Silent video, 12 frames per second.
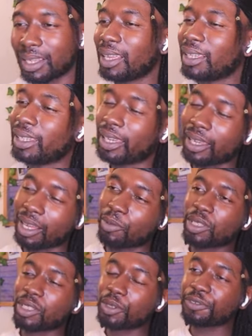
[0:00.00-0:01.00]
Yeah, I
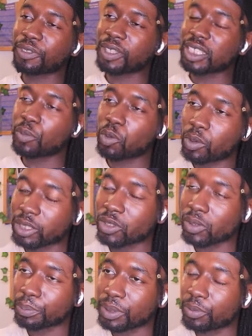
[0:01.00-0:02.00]
wonder if there's more that's
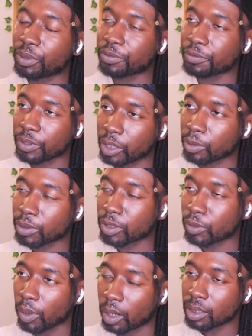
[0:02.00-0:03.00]
not been revealed
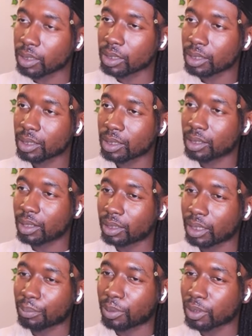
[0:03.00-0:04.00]
to us
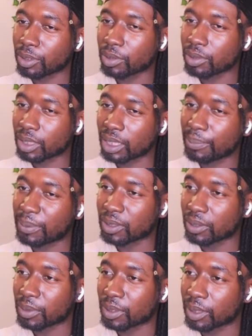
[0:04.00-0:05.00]
that Boruto's keeping
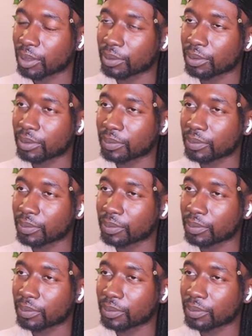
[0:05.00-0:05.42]
to himself.